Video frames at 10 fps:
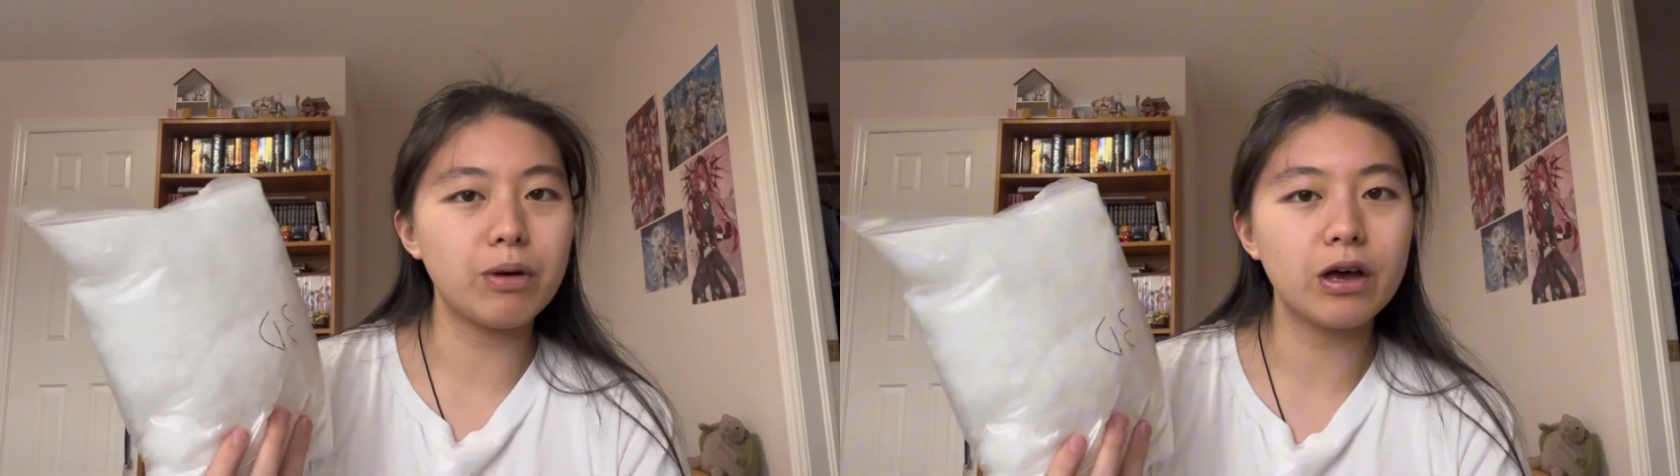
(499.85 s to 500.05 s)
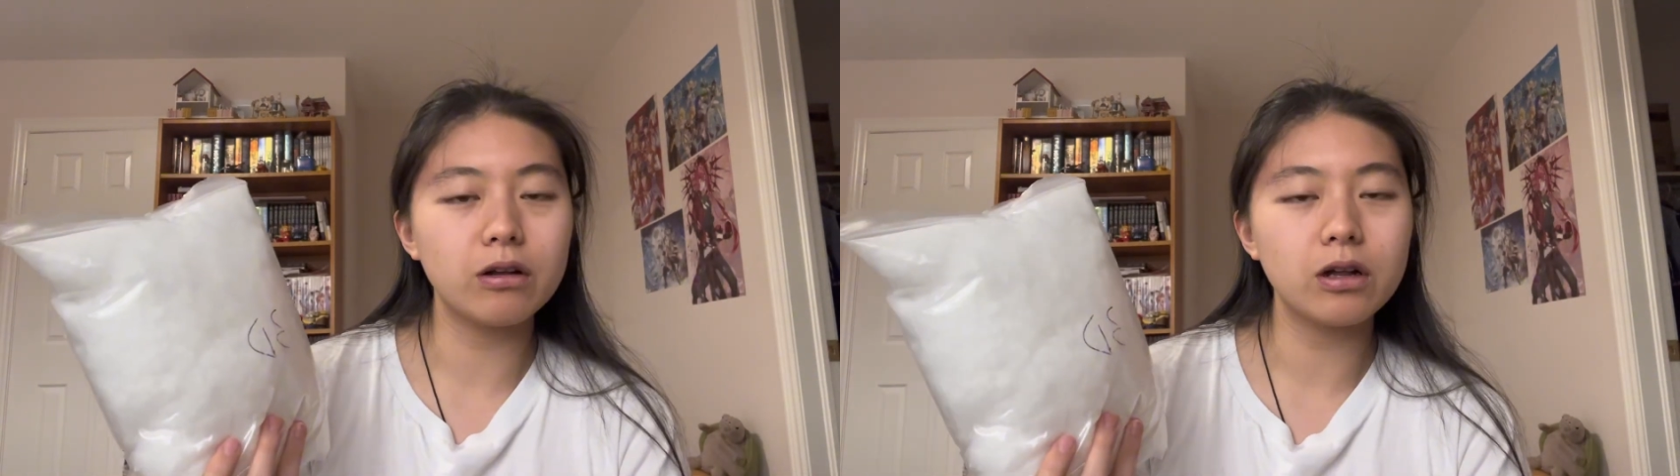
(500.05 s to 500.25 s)

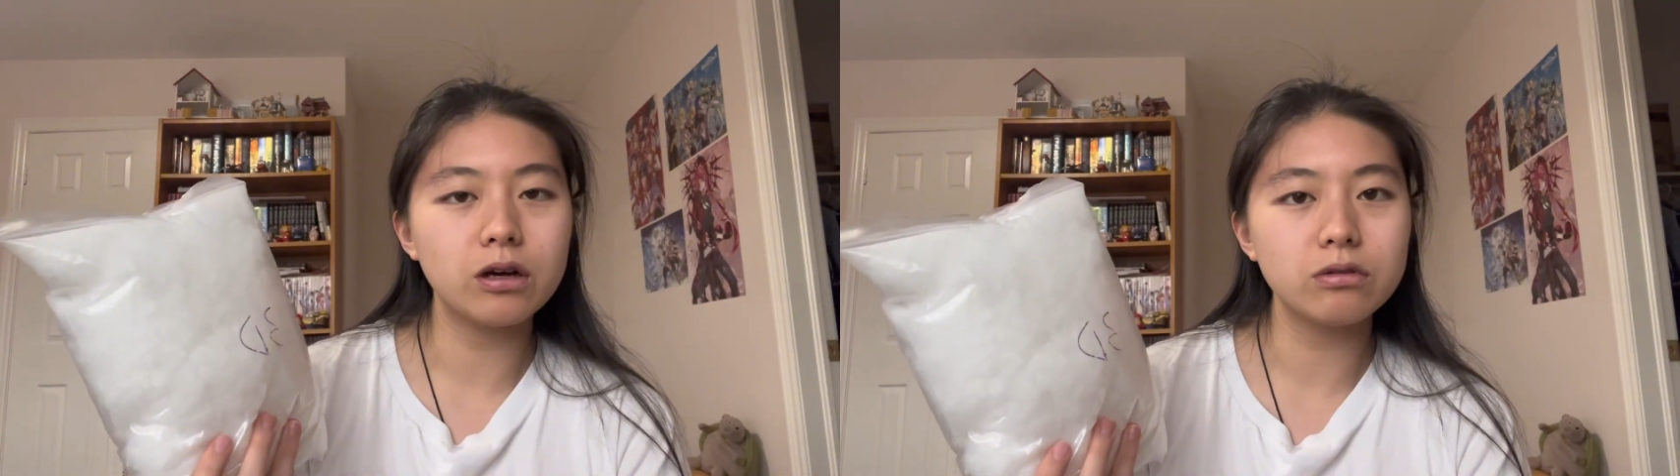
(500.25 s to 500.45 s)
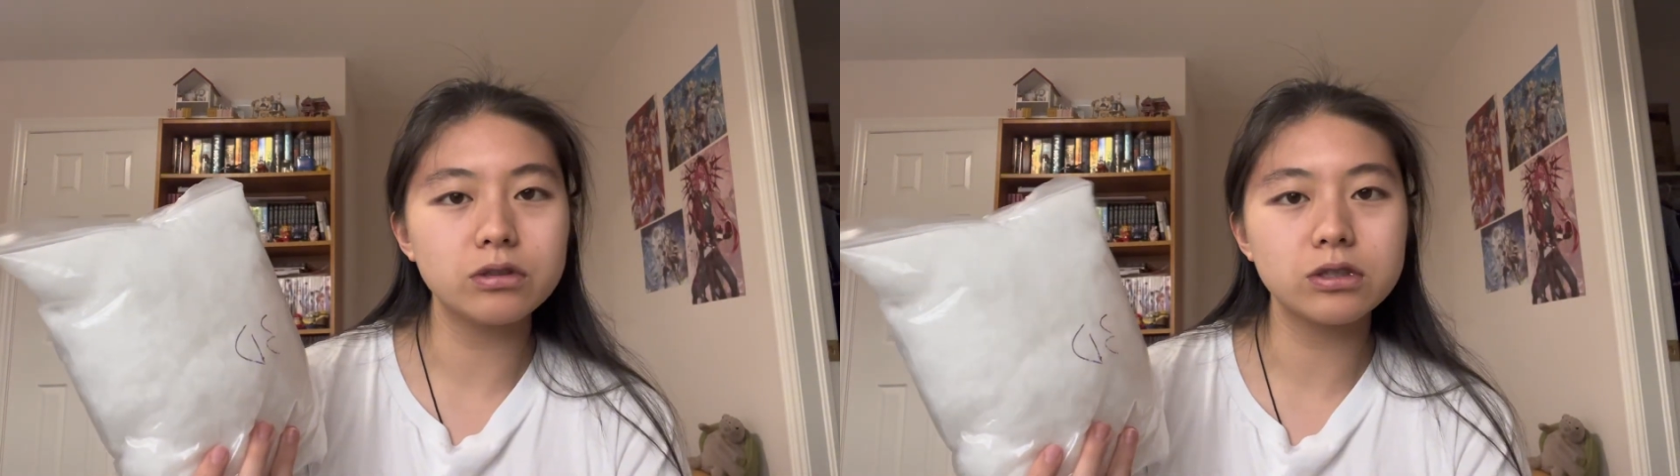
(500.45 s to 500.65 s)

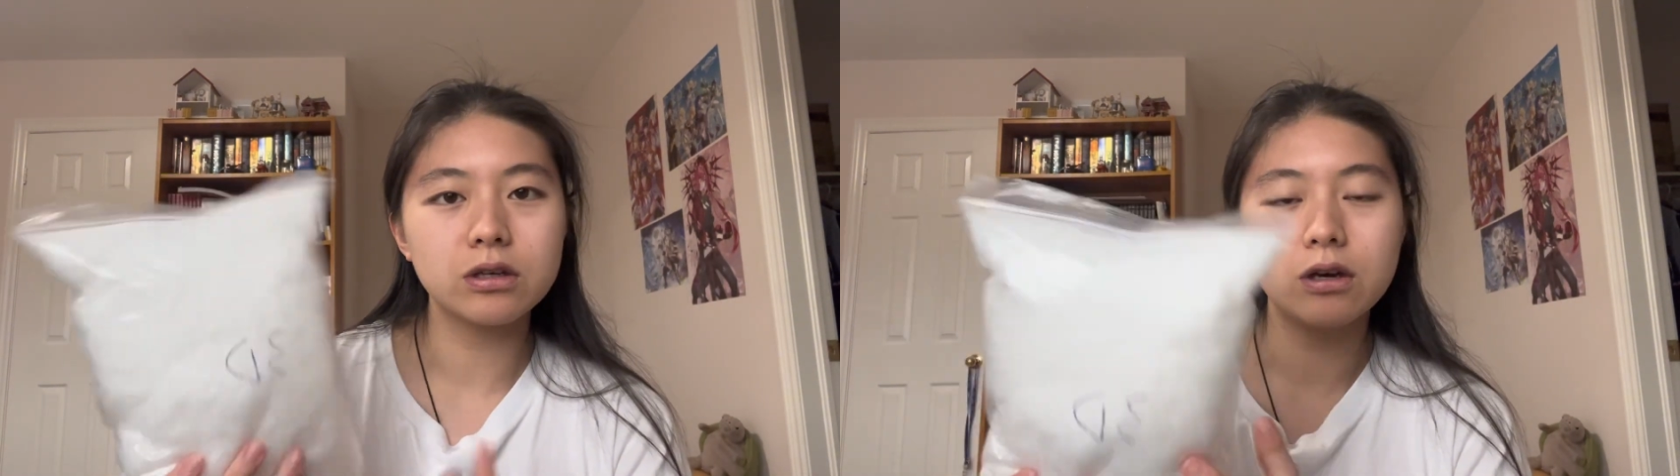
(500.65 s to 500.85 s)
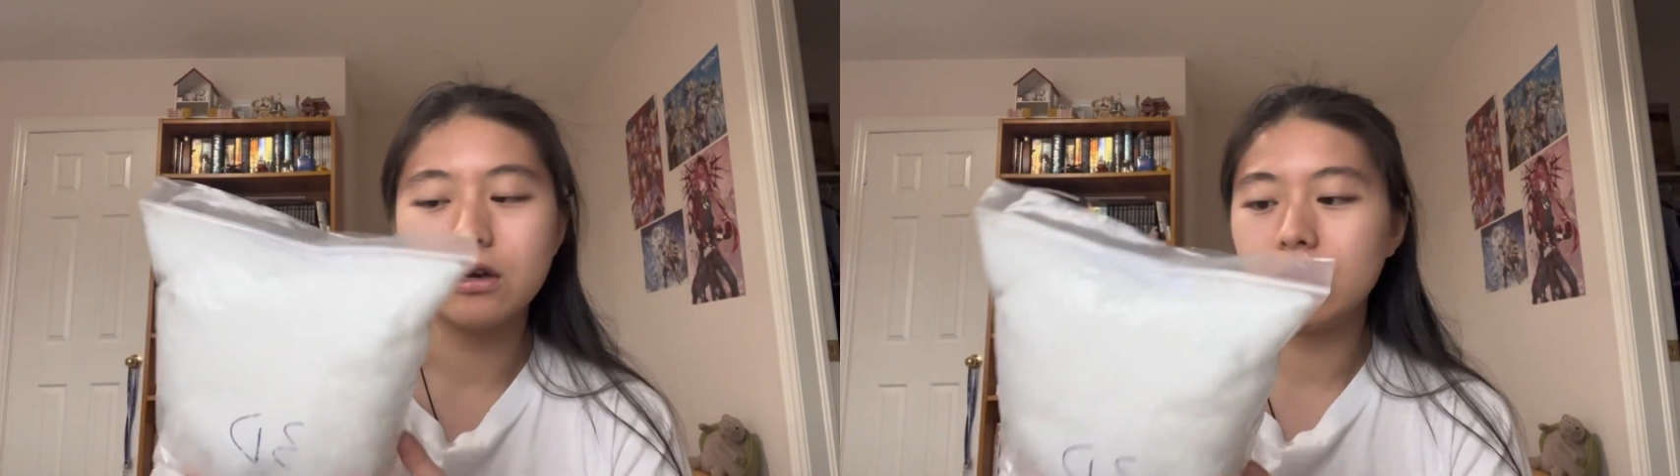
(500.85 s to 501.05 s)
pillows
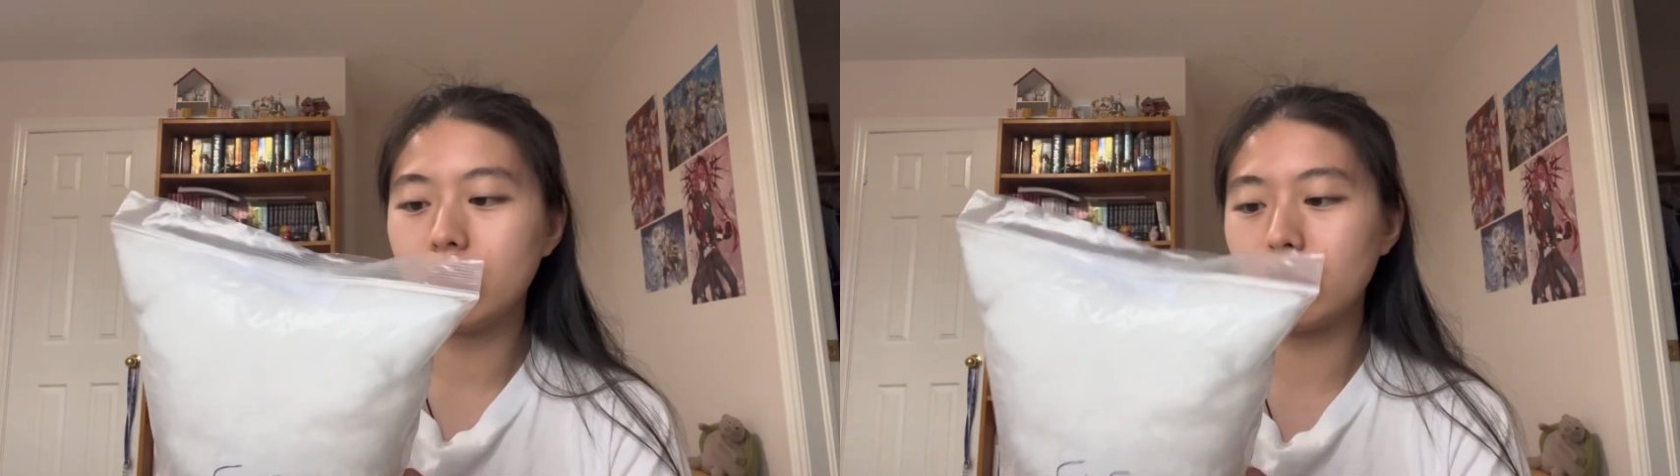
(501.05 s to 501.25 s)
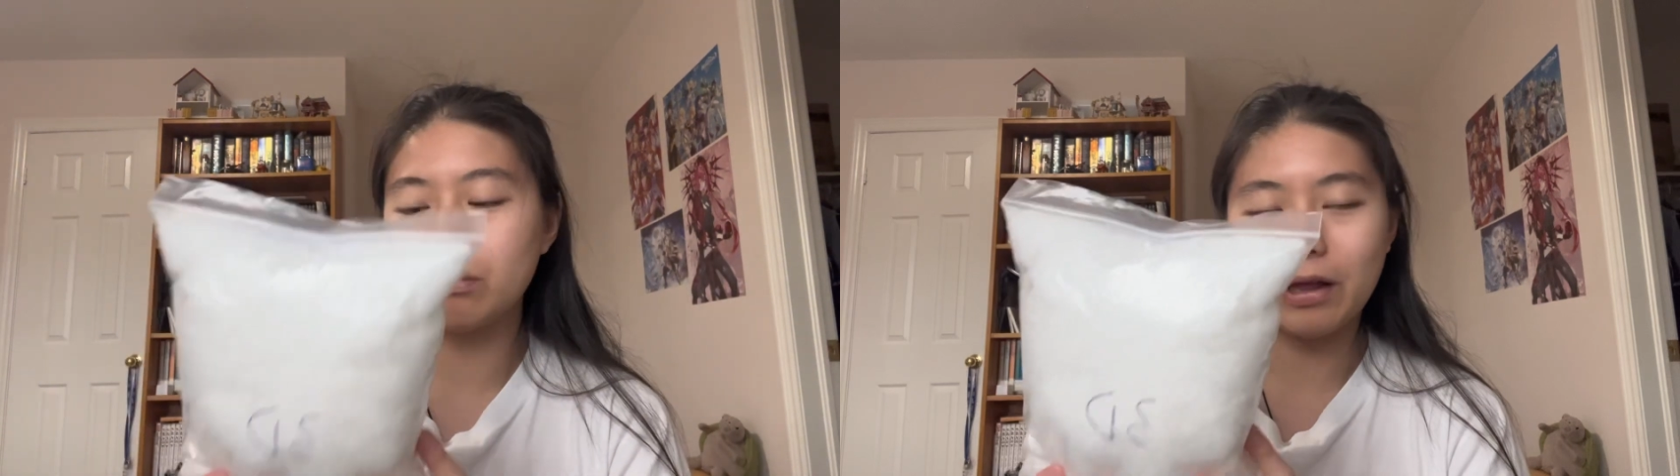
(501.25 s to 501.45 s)

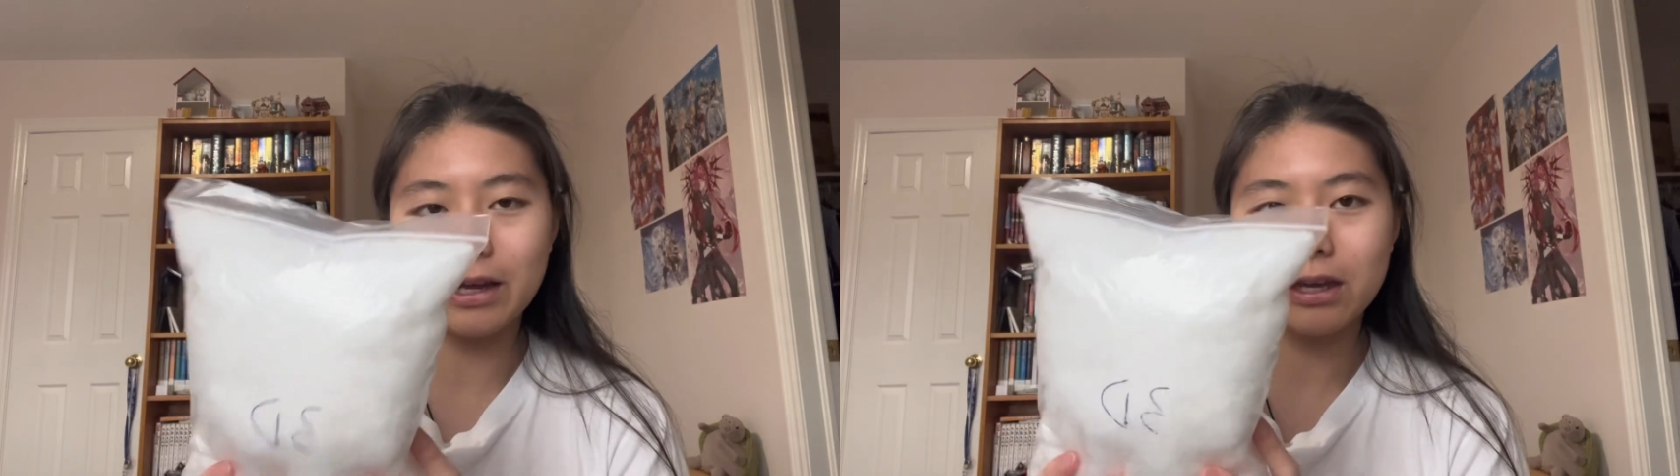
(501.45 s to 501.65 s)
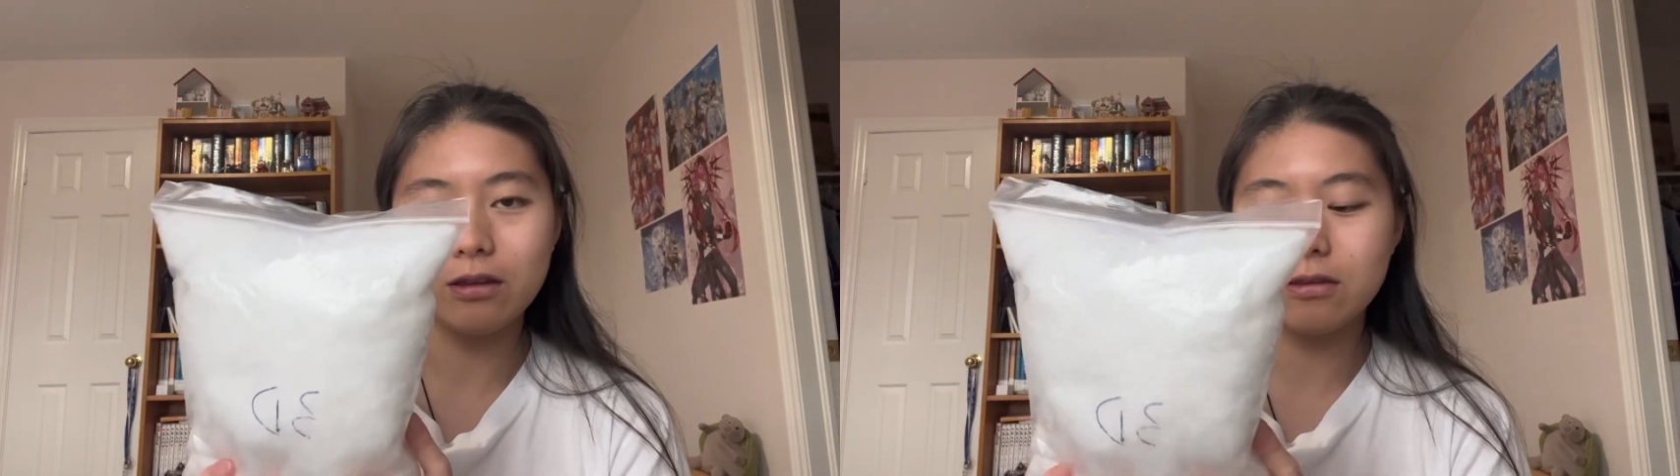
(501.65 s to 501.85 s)
or
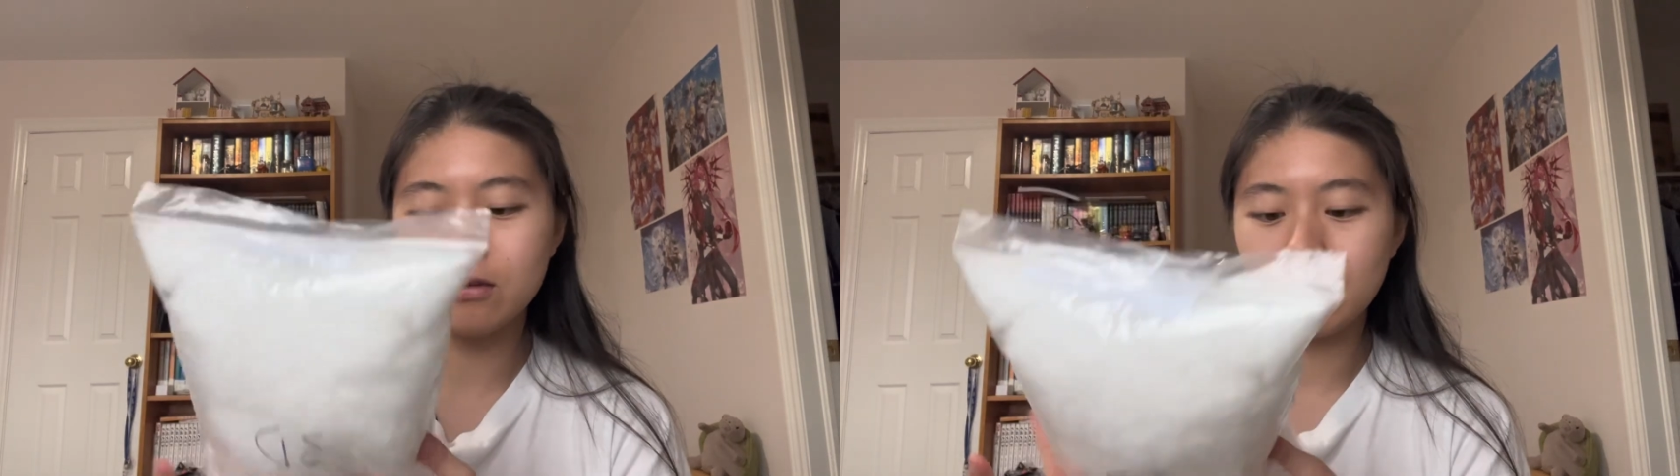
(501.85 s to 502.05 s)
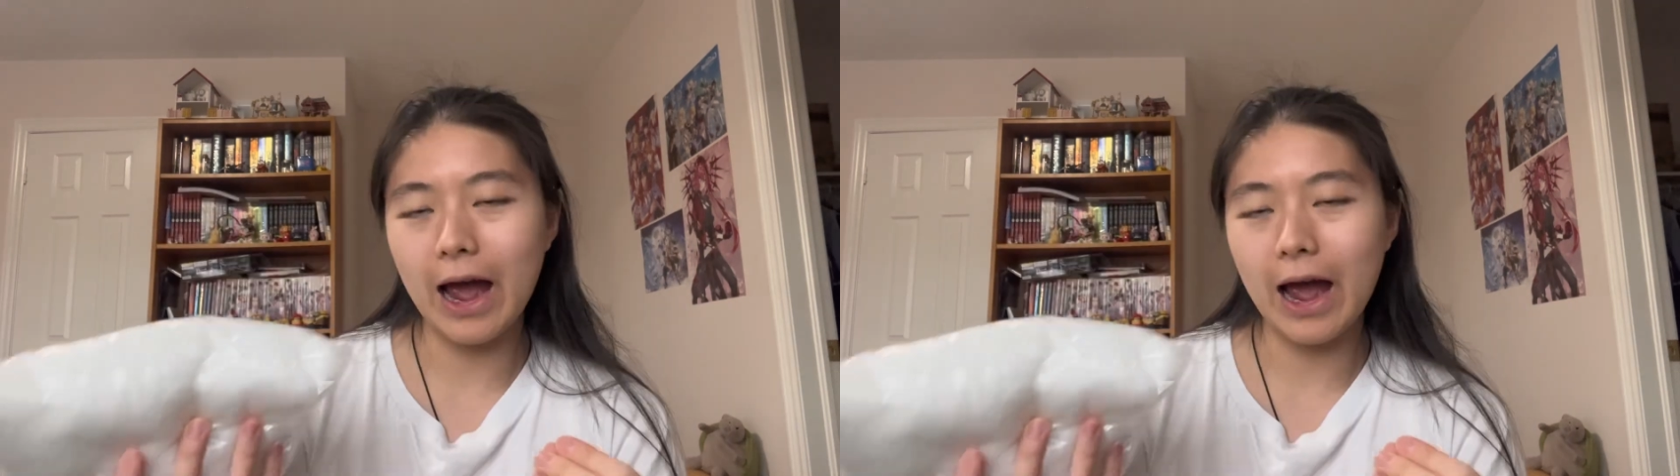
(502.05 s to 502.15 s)
blankets,